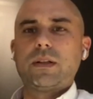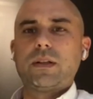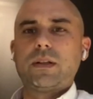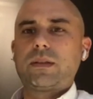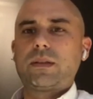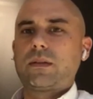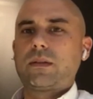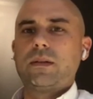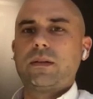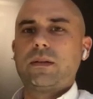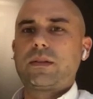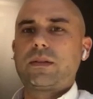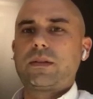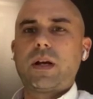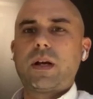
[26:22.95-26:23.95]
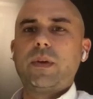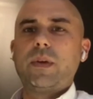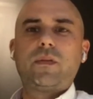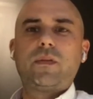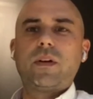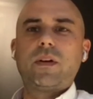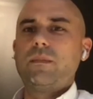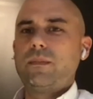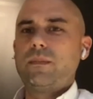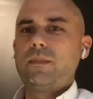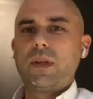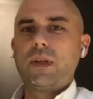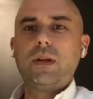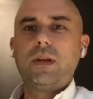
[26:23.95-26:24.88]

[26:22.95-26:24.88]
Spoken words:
It's just coming from,